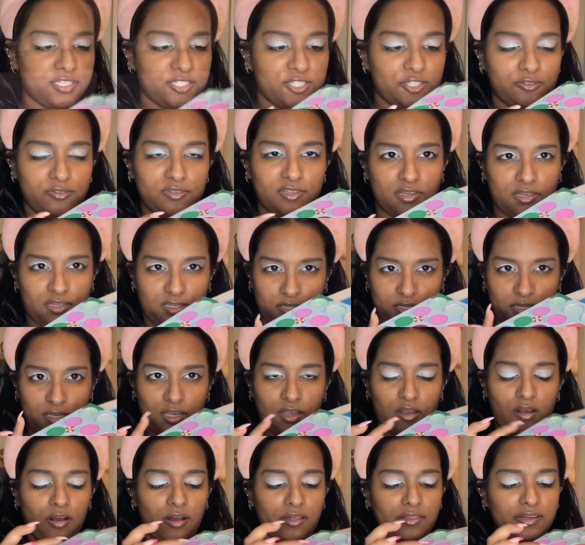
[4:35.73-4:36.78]
to
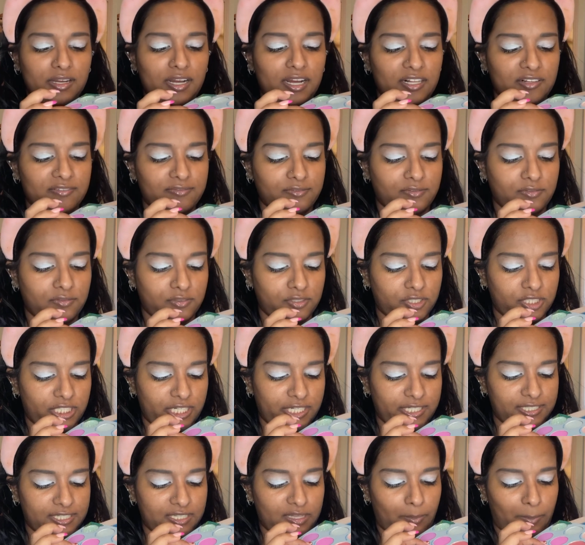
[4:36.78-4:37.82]
all the colorful
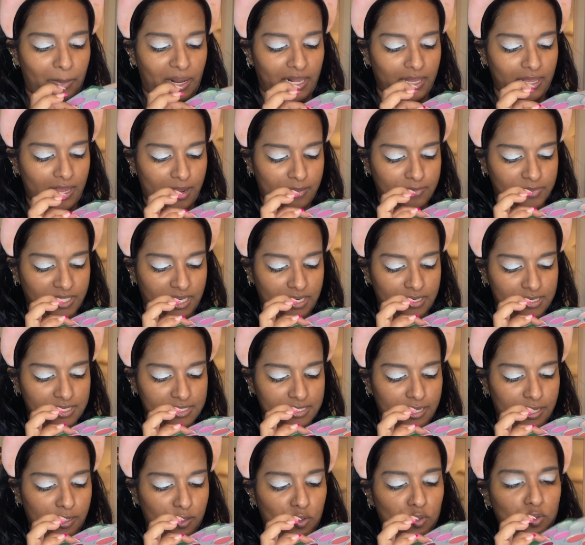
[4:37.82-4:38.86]
shades in the palette, I'm gonna take